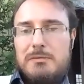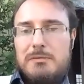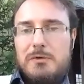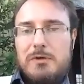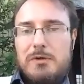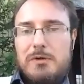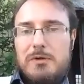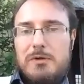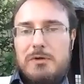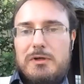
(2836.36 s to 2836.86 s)

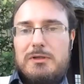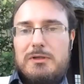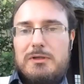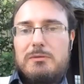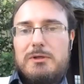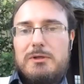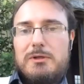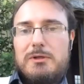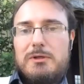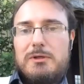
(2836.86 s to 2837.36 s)
But anyway,
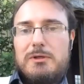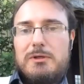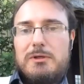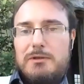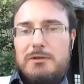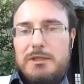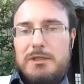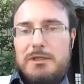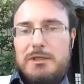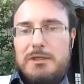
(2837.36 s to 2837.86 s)
if we
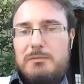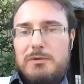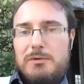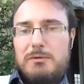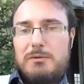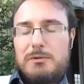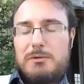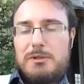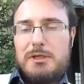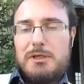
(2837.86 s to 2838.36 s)
believe the
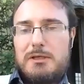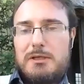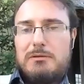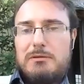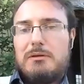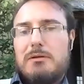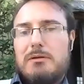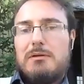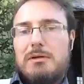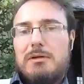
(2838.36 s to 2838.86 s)

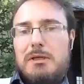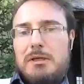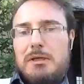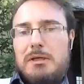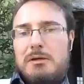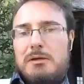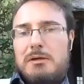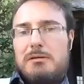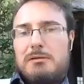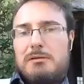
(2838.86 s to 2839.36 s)
propaganda,
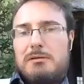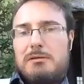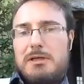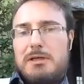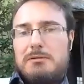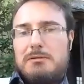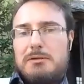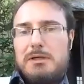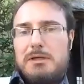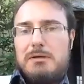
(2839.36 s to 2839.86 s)

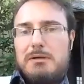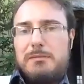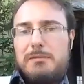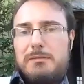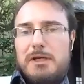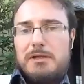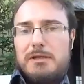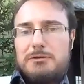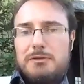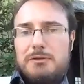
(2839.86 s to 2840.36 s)
then um,
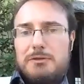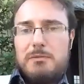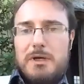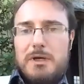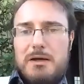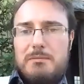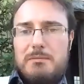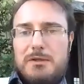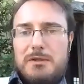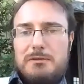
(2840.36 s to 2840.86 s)
Al
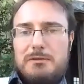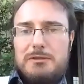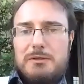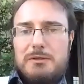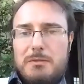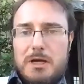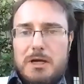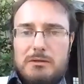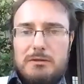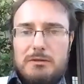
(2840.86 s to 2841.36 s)
Shabaab in
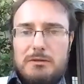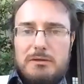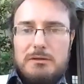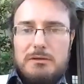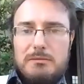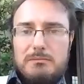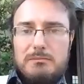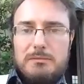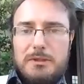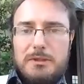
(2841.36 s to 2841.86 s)

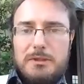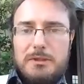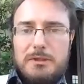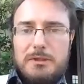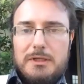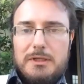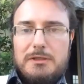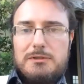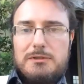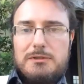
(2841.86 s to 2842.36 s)
Somalia
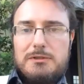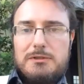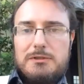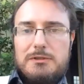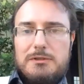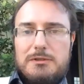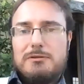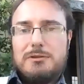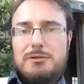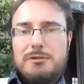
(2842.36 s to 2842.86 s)
pledged
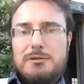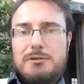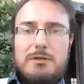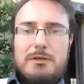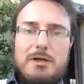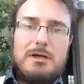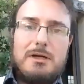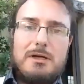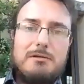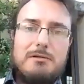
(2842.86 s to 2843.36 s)
allegiance to Al
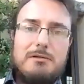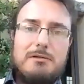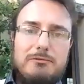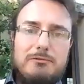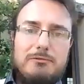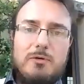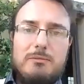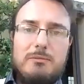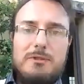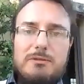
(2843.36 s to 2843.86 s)
Qaeda
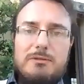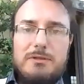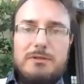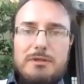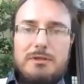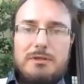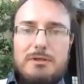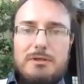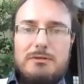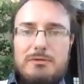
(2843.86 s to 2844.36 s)

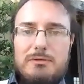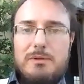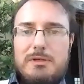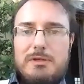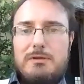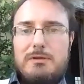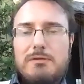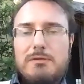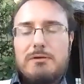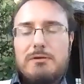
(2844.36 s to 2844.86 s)
formally in
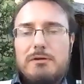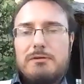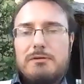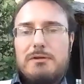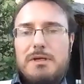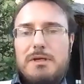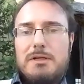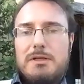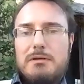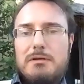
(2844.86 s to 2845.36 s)

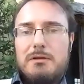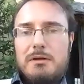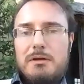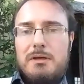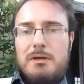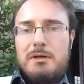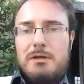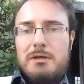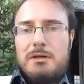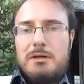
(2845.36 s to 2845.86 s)
2013.
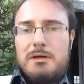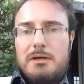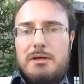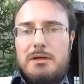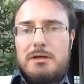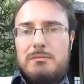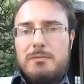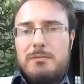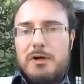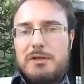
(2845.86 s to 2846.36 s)

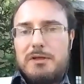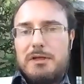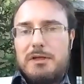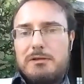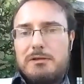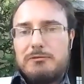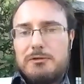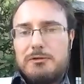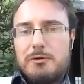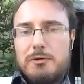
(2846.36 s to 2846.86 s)
Uh, by
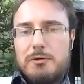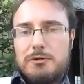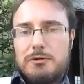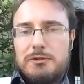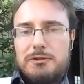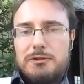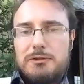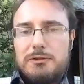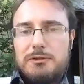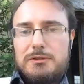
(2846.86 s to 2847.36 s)
then, of course,
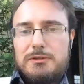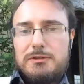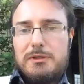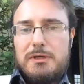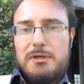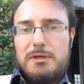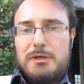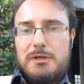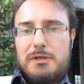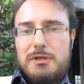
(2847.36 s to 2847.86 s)

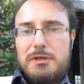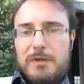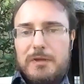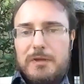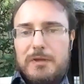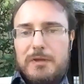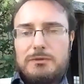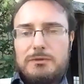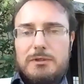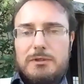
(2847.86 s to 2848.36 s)
um, it
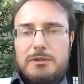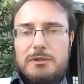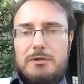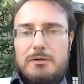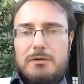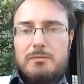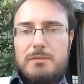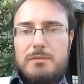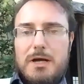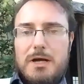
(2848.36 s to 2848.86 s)
was uh,
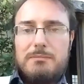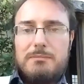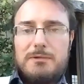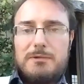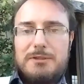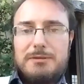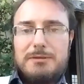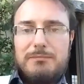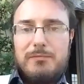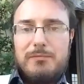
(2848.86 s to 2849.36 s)

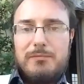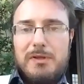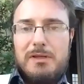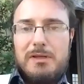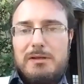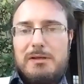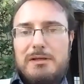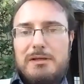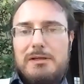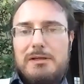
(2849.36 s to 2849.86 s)
Obama
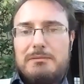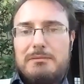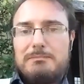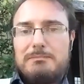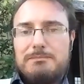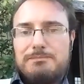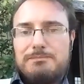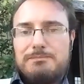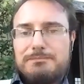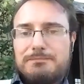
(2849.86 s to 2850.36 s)
um,